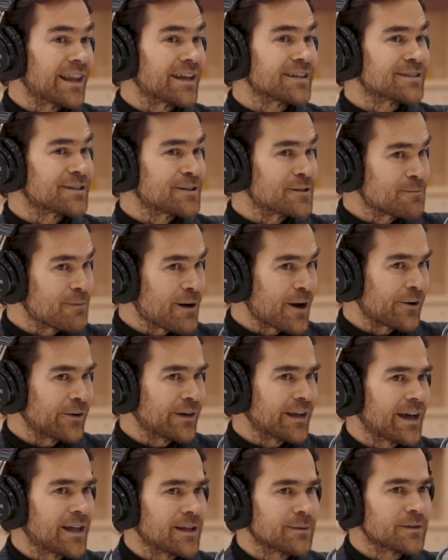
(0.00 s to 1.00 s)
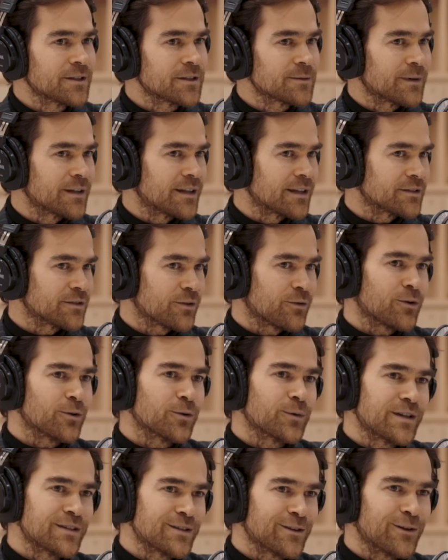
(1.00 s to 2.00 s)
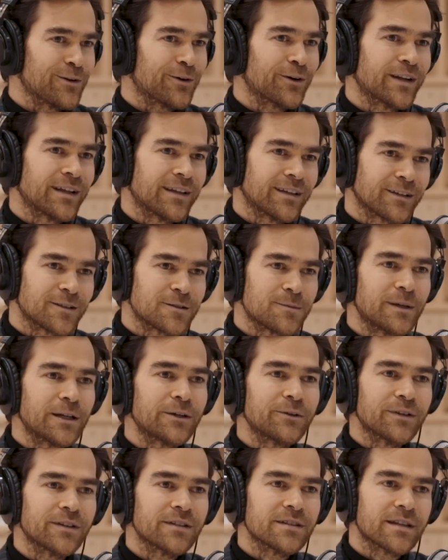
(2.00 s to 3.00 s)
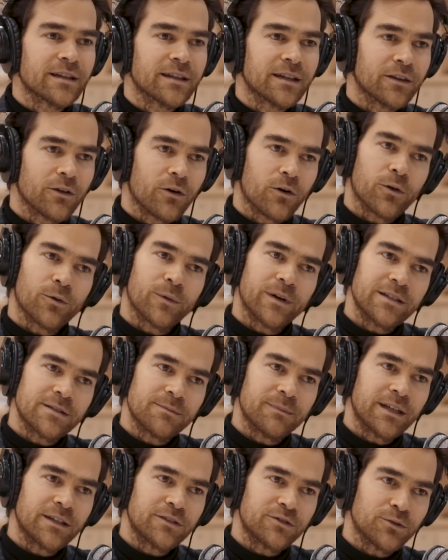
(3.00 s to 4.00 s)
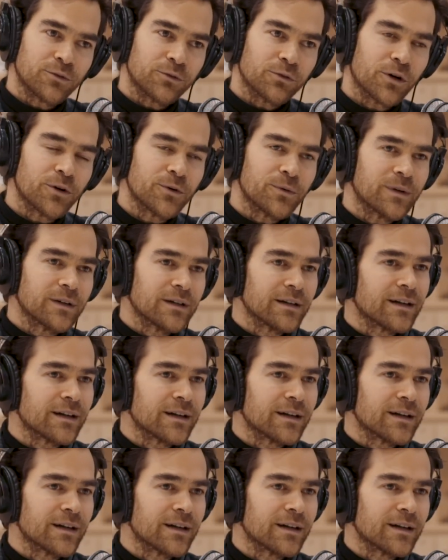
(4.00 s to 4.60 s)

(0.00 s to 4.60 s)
inspiring elements, but that's always a learning experience and it always makes you grow.